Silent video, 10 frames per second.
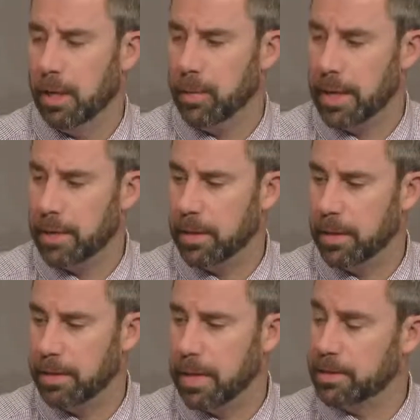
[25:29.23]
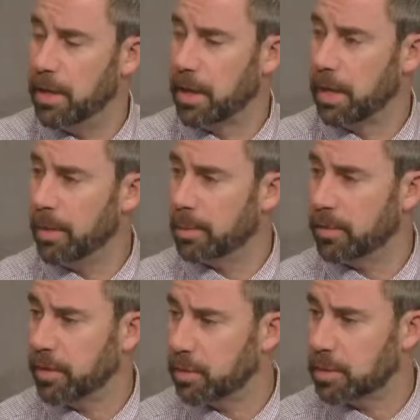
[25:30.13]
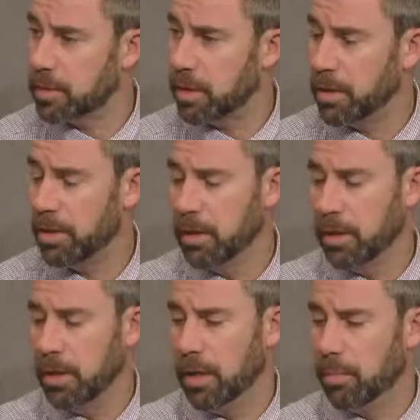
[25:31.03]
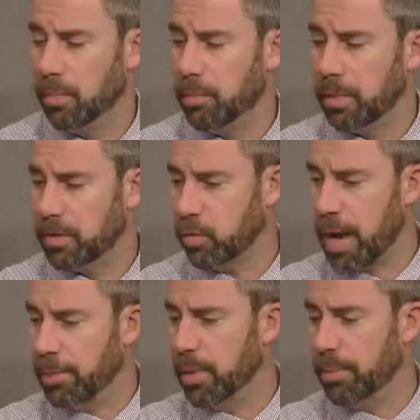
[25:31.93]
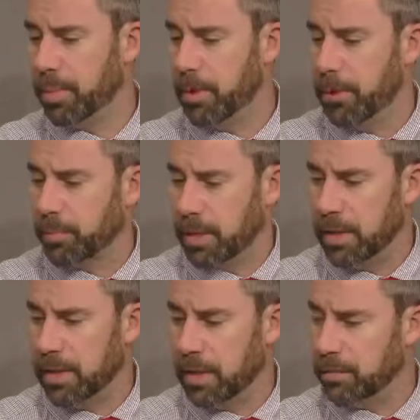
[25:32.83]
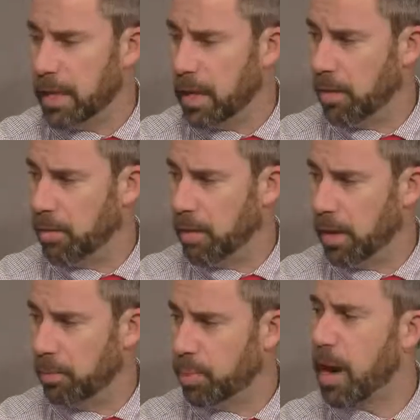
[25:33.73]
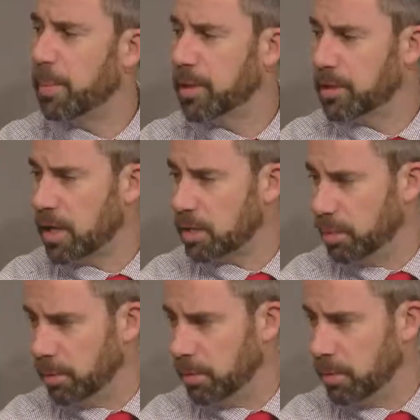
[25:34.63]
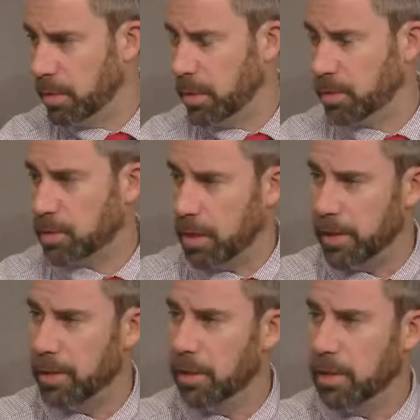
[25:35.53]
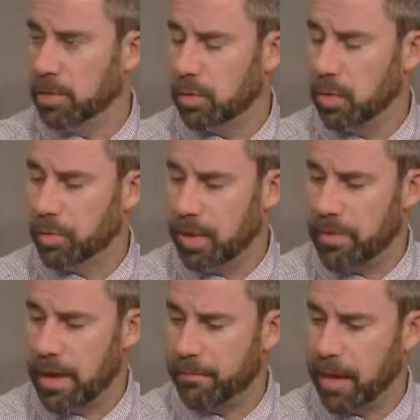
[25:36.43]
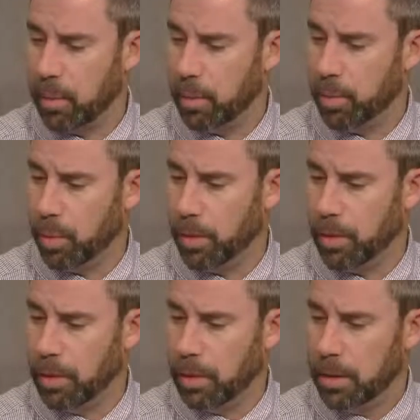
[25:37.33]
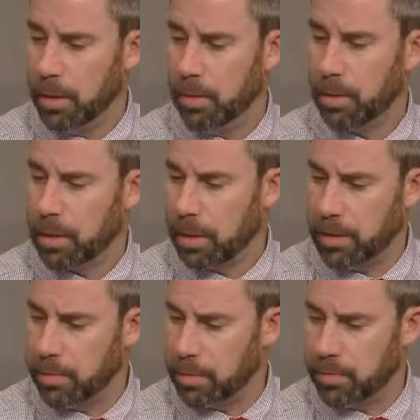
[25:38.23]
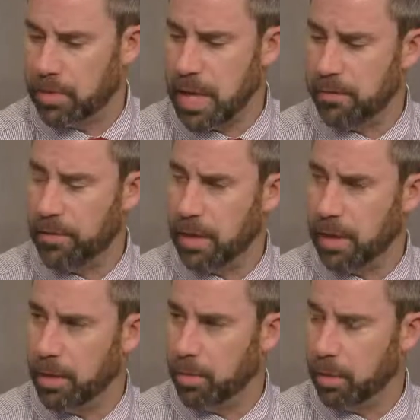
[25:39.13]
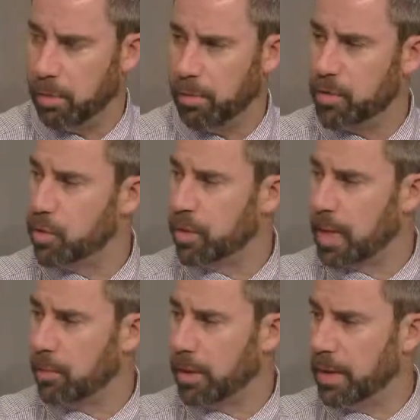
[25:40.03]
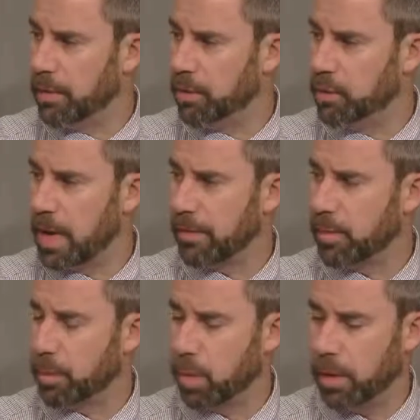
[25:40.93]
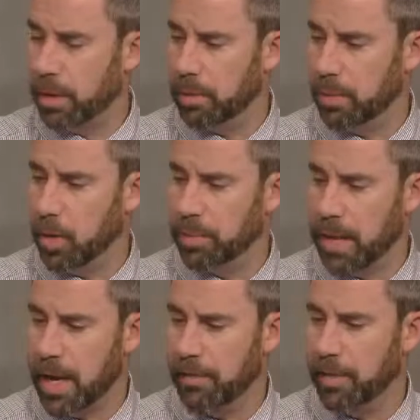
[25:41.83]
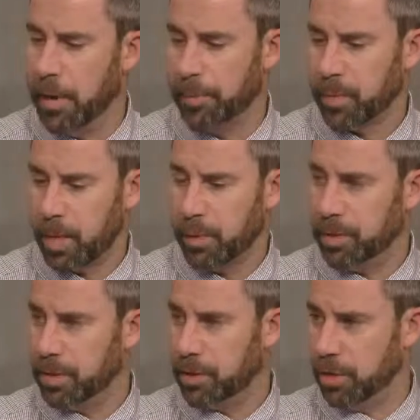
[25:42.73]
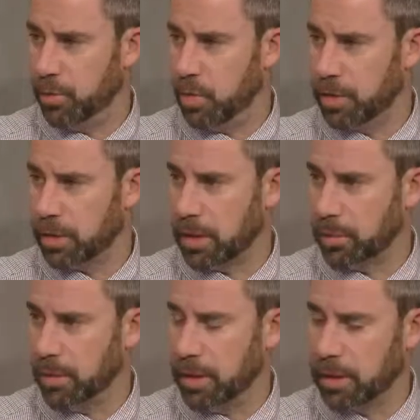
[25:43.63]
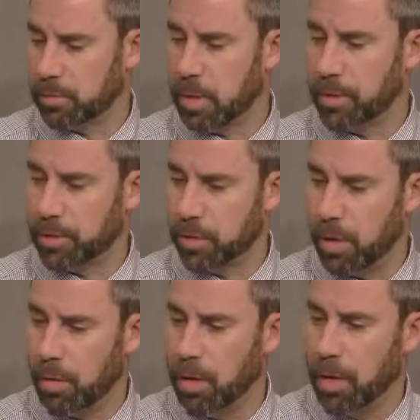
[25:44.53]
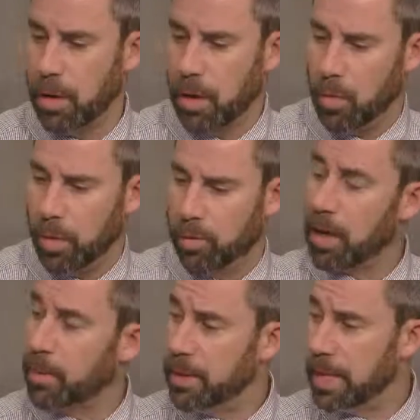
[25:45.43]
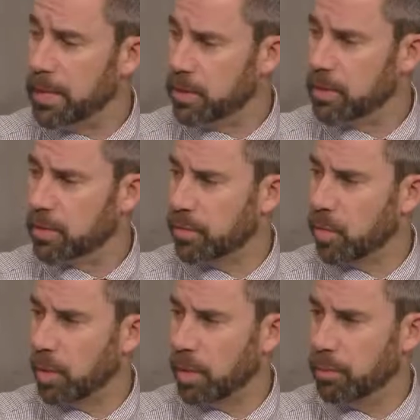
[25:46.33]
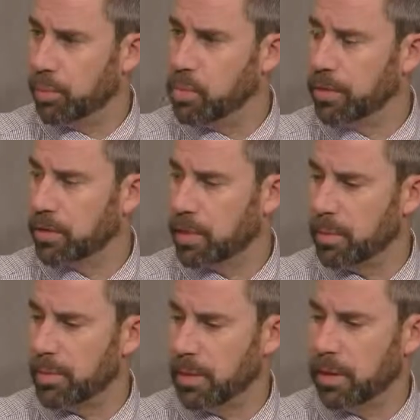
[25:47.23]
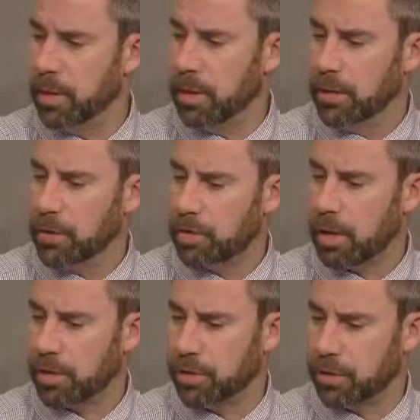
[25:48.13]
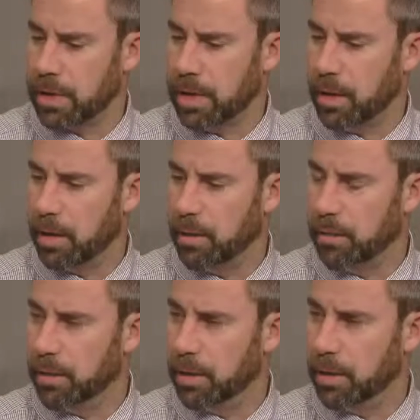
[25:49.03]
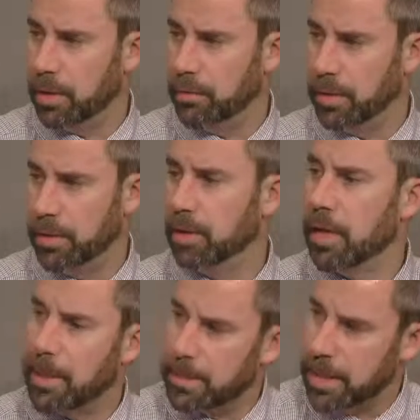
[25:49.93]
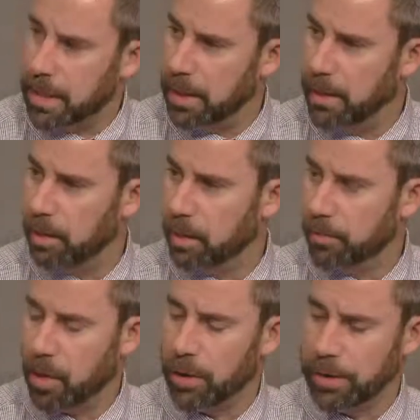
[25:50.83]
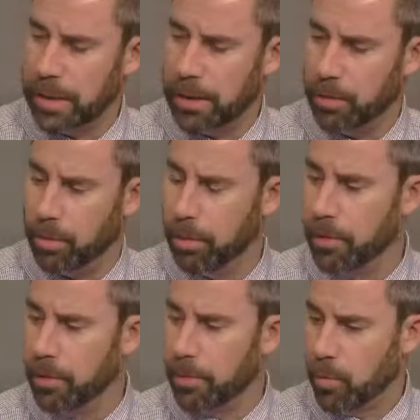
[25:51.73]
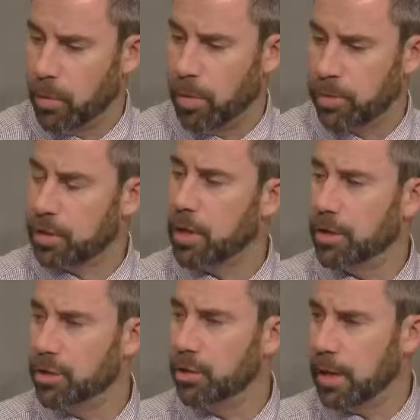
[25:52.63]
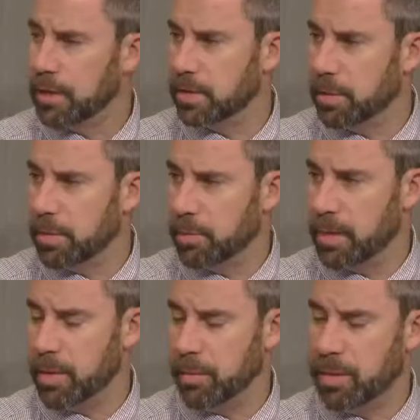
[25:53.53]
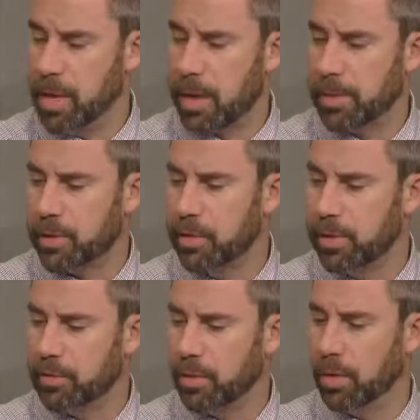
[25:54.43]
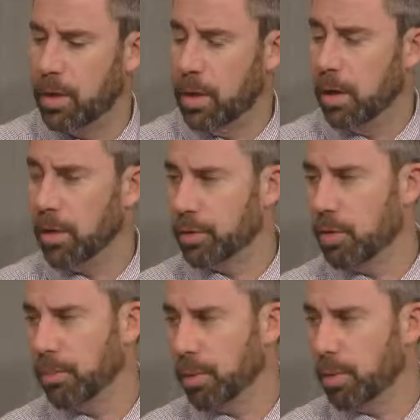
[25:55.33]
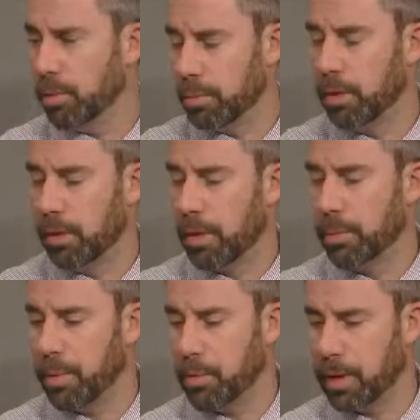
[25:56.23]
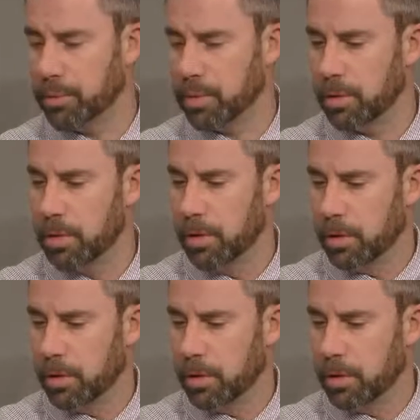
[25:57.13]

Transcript: We had a downtown economic development study, and we're about to wrap up a downtown property assessment study. So we hope to have that final report. We're kind of, some of the staff and I are reviewing that right now, the draft report, and we hope to have a presentation to the Board of Selectmen in the next month or so with recommendations for improving some of the structures that are either dilapidated or falling down or just underutilized, that maybe there may be opportunities for other grant programs or